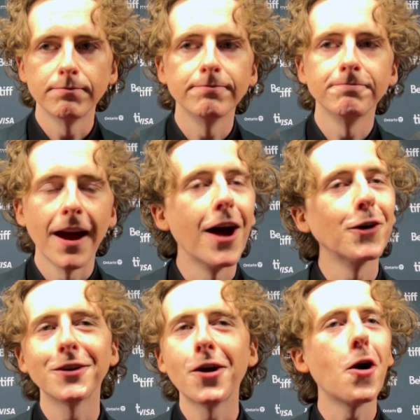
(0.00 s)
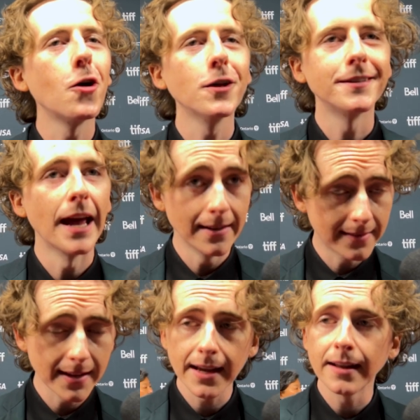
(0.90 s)
held it all and
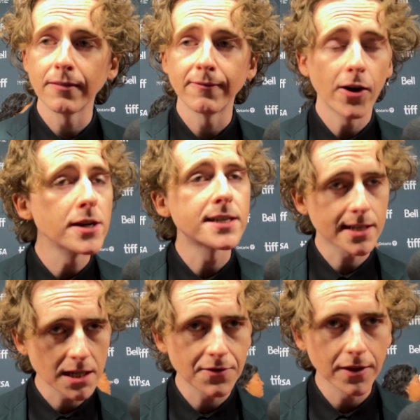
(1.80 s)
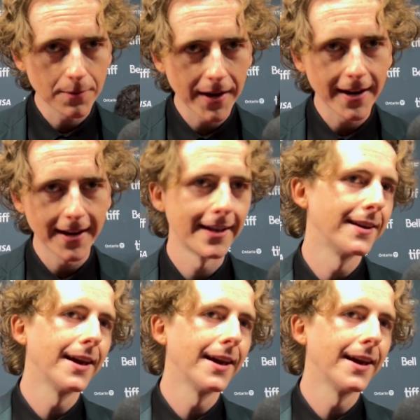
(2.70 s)
did it, and very successfully, might I add.